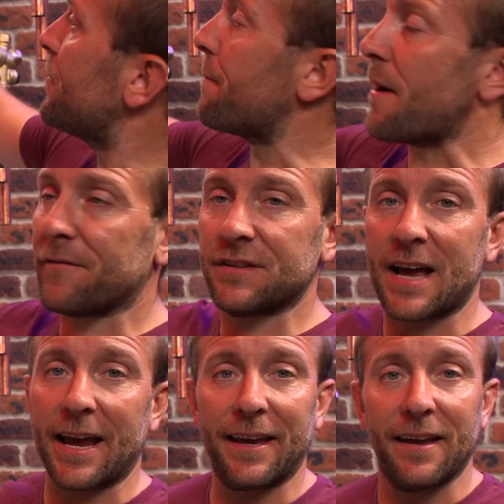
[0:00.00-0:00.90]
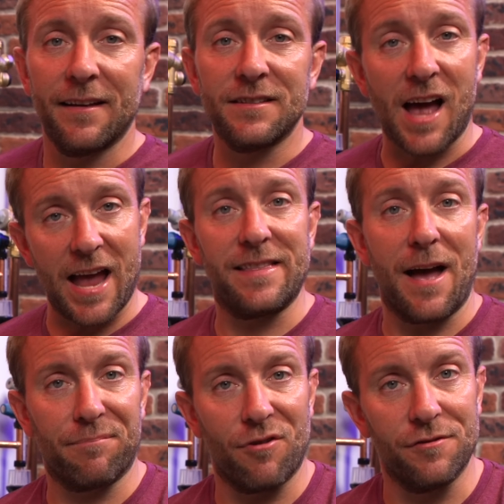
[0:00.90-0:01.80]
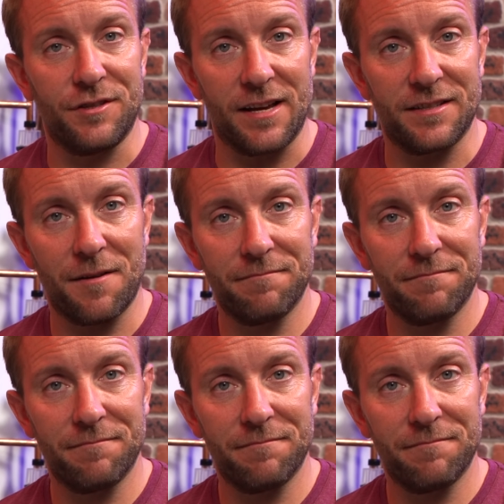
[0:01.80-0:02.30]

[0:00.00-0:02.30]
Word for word: from the buffer tank to aid that process.